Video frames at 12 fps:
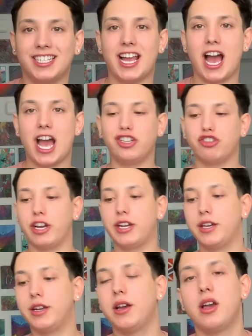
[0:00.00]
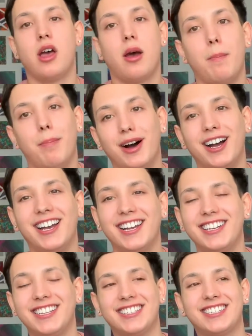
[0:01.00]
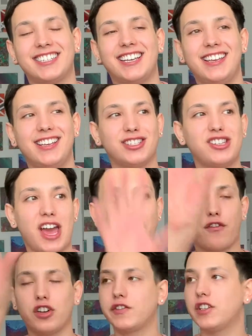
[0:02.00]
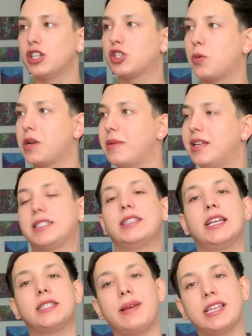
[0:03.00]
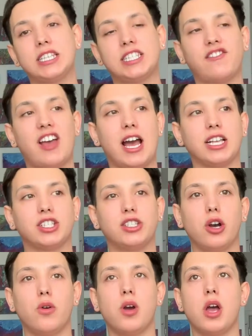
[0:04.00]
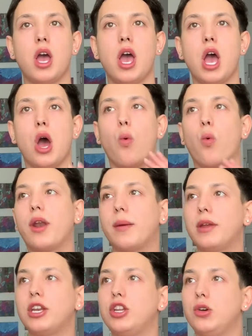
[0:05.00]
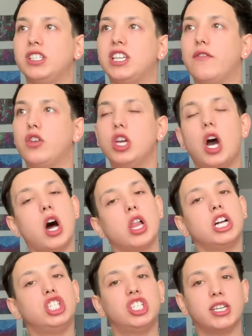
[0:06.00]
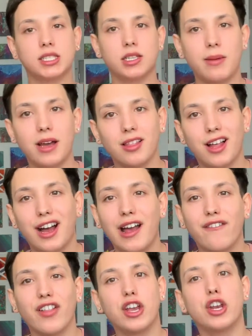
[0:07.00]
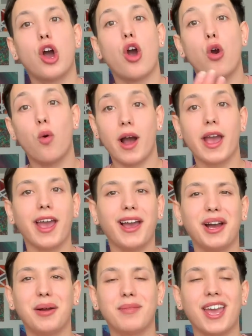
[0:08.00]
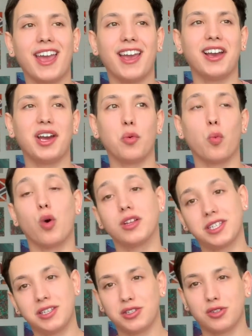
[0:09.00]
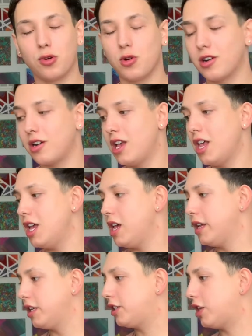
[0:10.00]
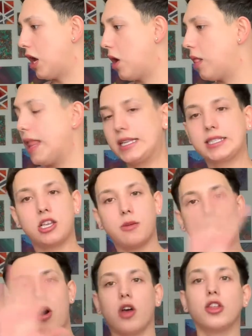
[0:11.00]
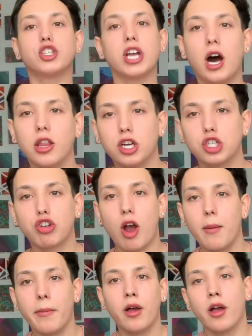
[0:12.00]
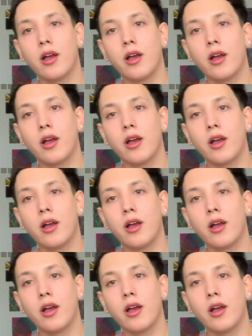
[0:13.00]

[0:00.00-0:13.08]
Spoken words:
stay hydrated. But, so yeah, the first video is 20 minutes. Let's make this fast. So, what I'm gonna do is give you all a gist of my life, let you know who I am and what's in store. So, let's skip all the childhood trauma.